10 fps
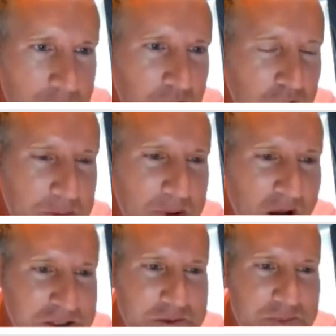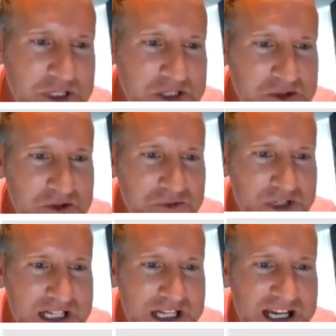Poor Bartleby
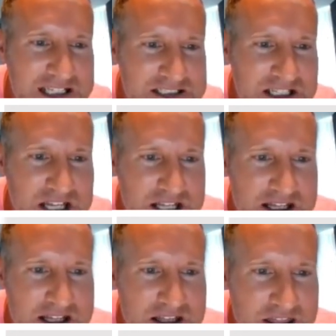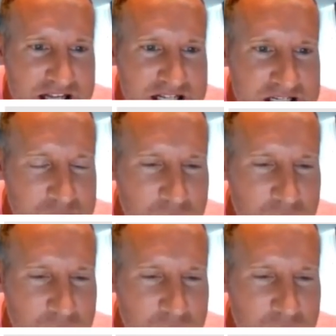realized that it